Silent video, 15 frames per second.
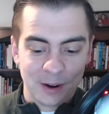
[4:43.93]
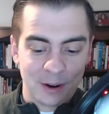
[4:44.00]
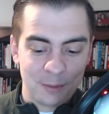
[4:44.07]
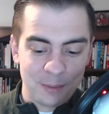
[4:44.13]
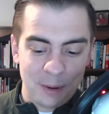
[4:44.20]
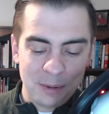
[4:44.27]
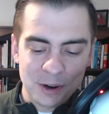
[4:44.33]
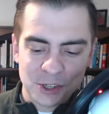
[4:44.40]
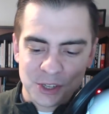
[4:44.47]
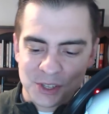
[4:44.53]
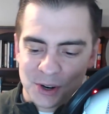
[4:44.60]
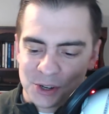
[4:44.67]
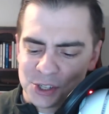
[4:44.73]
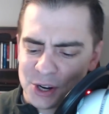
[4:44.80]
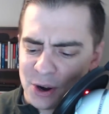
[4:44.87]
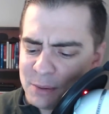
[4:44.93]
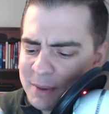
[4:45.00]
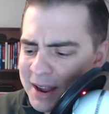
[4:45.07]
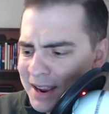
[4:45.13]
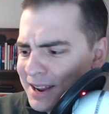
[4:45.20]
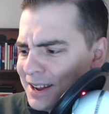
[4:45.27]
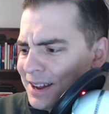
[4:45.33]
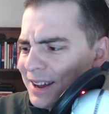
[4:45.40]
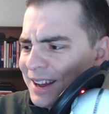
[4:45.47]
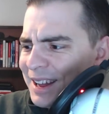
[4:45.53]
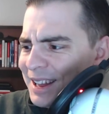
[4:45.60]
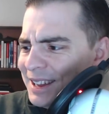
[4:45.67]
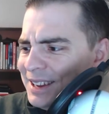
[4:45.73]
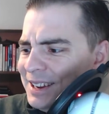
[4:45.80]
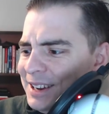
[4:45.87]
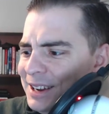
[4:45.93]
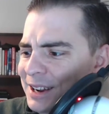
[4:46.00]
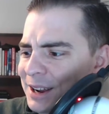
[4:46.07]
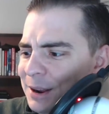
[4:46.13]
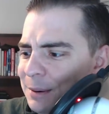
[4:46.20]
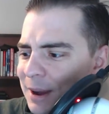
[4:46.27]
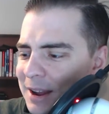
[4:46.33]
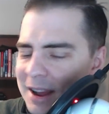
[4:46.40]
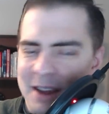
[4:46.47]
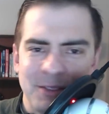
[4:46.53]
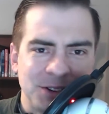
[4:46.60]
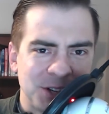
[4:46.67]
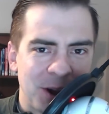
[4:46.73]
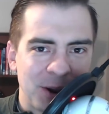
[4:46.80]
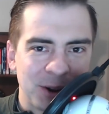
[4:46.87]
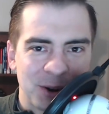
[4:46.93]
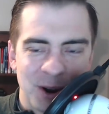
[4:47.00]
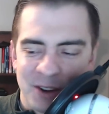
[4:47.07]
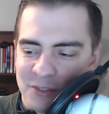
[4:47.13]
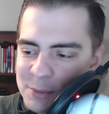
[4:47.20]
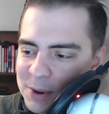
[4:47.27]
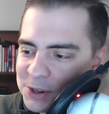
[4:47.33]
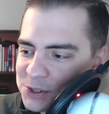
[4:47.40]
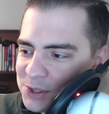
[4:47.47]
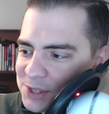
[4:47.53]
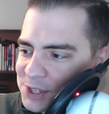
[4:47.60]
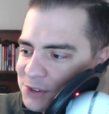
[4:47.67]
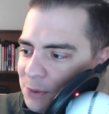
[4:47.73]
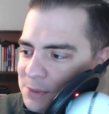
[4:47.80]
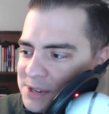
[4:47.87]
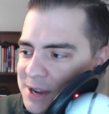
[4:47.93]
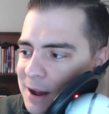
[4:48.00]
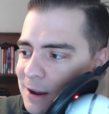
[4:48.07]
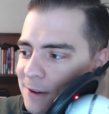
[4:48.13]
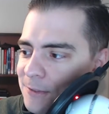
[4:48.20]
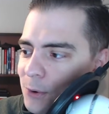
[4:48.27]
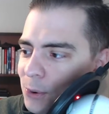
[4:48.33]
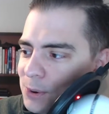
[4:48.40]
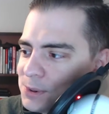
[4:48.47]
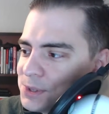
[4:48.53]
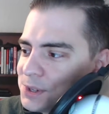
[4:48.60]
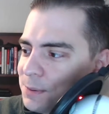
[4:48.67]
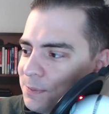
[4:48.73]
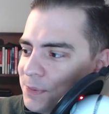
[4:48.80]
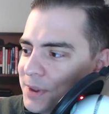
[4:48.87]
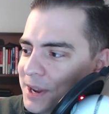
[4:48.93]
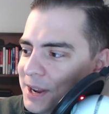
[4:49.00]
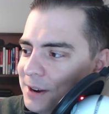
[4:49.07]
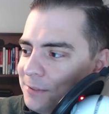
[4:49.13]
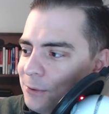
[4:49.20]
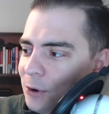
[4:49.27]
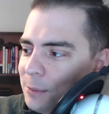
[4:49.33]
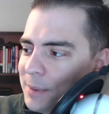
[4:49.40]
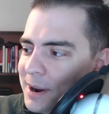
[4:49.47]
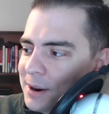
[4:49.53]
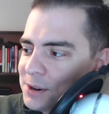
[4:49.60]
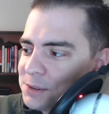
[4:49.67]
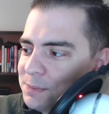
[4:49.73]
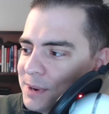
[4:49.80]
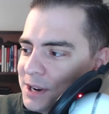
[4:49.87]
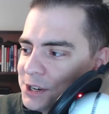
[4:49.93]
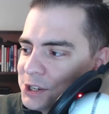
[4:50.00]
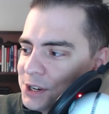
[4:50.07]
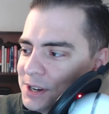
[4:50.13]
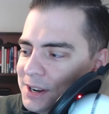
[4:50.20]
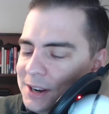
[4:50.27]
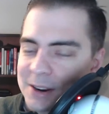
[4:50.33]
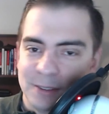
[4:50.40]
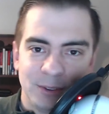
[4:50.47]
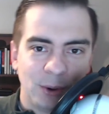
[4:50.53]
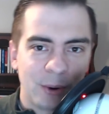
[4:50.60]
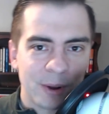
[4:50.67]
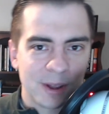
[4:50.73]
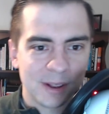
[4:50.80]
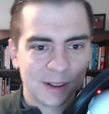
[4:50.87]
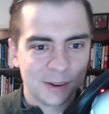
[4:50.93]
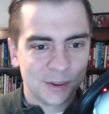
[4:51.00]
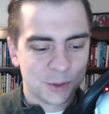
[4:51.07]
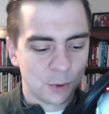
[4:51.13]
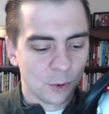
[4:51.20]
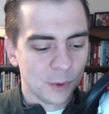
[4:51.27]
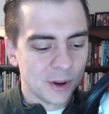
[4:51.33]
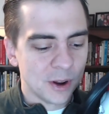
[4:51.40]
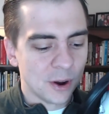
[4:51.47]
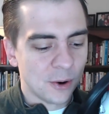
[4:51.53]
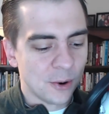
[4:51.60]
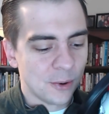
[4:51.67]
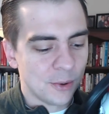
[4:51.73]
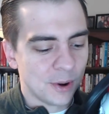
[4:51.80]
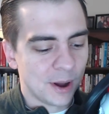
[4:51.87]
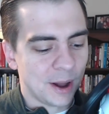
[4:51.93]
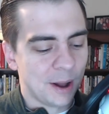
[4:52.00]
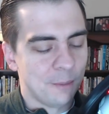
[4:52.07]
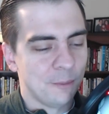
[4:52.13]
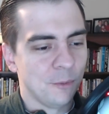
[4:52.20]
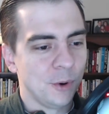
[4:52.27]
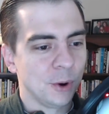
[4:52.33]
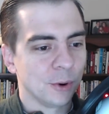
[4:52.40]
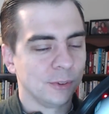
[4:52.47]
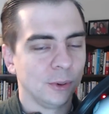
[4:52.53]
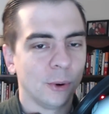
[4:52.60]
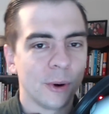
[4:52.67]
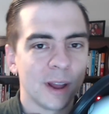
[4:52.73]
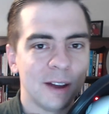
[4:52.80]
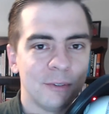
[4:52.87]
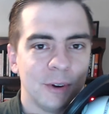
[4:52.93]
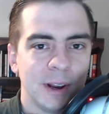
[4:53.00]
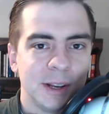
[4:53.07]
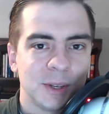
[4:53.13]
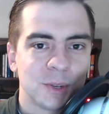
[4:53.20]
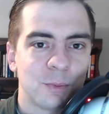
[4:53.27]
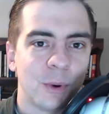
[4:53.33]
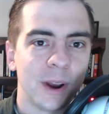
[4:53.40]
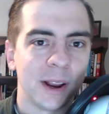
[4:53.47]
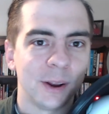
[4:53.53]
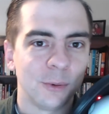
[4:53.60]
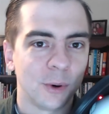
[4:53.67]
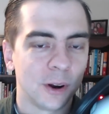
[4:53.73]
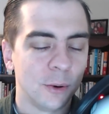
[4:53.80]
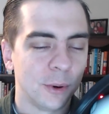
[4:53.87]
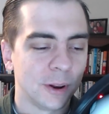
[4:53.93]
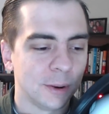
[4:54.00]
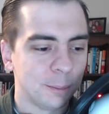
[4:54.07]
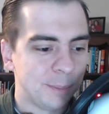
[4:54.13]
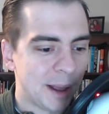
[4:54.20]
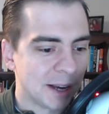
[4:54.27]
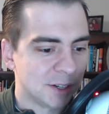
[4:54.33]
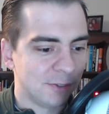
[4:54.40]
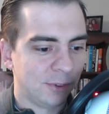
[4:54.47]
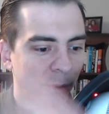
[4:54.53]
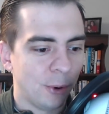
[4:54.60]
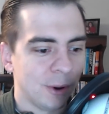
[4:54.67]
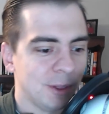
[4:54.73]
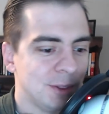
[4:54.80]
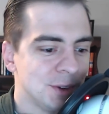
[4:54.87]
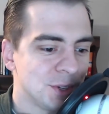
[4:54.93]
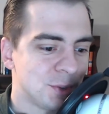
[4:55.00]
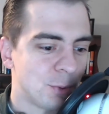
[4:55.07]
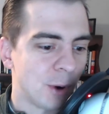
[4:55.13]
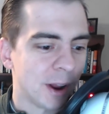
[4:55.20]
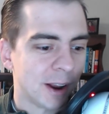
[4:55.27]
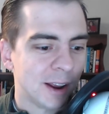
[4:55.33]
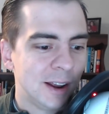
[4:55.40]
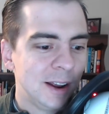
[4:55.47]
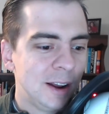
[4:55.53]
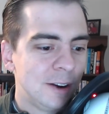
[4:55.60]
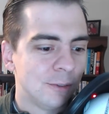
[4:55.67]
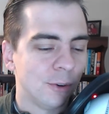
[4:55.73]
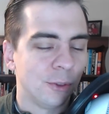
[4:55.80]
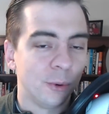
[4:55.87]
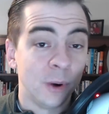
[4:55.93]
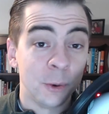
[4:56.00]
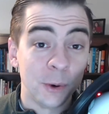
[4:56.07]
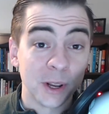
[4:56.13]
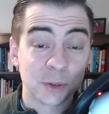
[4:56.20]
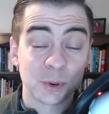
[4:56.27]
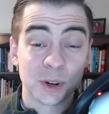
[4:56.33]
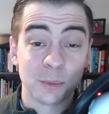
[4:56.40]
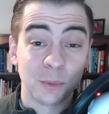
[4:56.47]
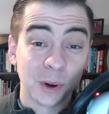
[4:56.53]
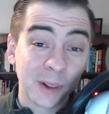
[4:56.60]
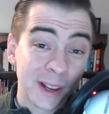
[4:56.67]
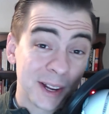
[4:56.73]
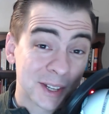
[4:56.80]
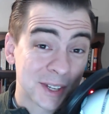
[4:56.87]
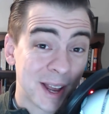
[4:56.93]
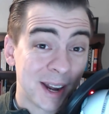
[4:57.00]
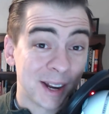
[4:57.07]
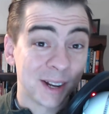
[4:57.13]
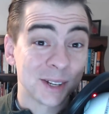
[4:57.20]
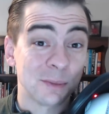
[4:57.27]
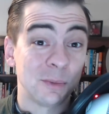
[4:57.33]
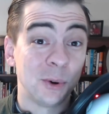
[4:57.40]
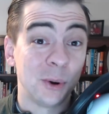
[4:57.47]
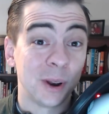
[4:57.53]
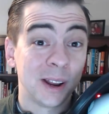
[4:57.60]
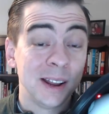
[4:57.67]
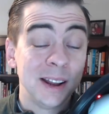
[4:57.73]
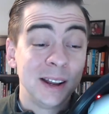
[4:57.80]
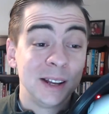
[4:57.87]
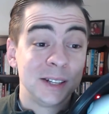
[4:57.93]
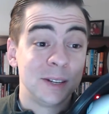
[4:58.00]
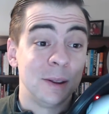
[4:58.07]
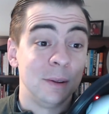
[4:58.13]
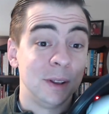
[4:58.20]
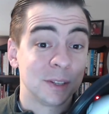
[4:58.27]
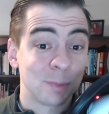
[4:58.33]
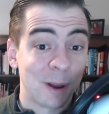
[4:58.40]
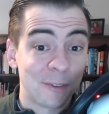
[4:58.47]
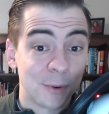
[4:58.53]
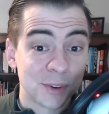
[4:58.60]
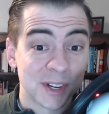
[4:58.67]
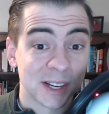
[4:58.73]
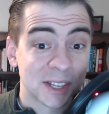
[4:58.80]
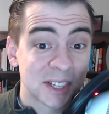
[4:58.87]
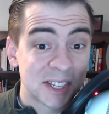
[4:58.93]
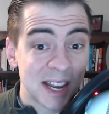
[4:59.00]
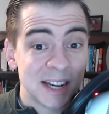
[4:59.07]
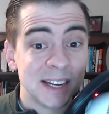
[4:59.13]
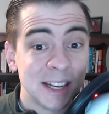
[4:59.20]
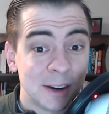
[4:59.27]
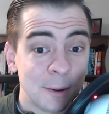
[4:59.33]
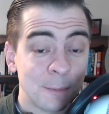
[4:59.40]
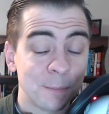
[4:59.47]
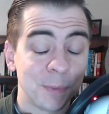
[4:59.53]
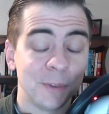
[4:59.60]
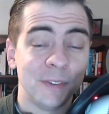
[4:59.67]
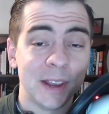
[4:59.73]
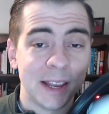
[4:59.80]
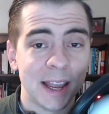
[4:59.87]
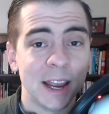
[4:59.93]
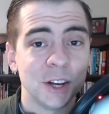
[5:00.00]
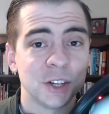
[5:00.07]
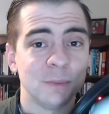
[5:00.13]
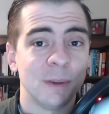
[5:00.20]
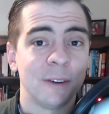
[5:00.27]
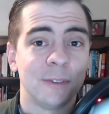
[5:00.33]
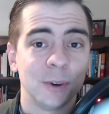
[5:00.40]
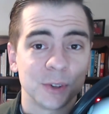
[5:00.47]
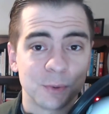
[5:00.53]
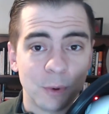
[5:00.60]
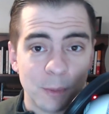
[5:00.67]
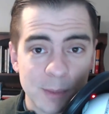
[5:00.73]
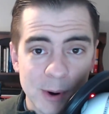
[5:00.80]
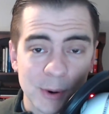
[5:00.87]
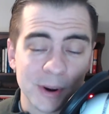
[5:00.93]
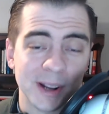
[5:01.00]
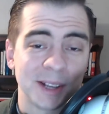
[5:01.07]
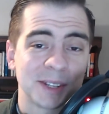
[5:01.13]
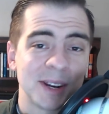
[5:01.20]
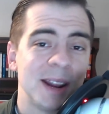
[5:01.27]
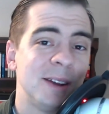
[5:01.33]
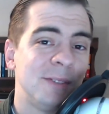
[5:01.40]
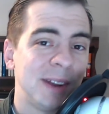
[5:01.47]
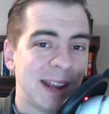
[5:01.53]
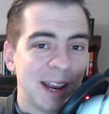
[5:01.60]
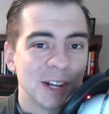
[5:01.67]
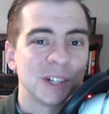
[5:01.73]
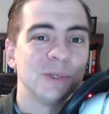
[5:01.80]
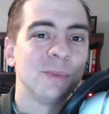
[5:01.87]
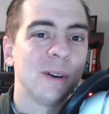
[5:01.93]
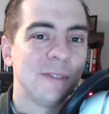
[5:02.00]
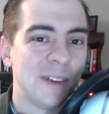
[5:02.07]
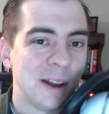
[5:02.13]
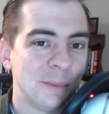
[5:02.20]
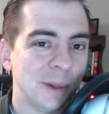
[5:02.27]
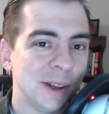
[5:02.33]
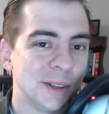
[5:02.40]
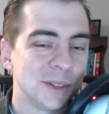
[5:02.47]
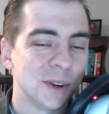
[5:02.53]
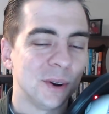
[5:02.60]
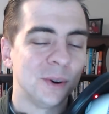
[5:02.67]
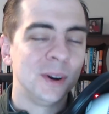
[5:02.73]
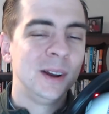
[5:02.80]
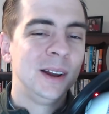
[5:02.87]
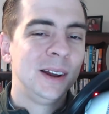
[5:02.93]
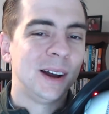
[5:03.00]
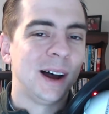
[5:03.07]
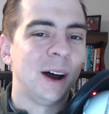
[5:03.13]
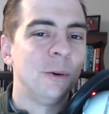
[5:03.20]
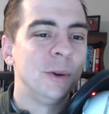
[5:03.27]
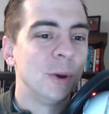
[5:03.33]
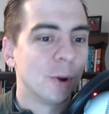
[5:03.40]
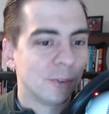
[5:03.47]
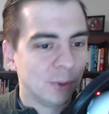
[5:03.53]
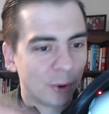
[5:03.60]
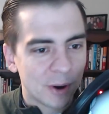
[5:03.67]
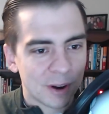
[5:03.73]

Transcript: Maybe I should start sharing my, I have a ton of coffee mugs. So this is from Doc Ford's in Fort Myers Beach, Florida. It's where we go. We go to Florida every spring. We're going back to Florida this spring for 3 weeks, which I'm really excited because I'm going to. It's my first extended vacation, my first remote extended vacation with my family. So we go to Florida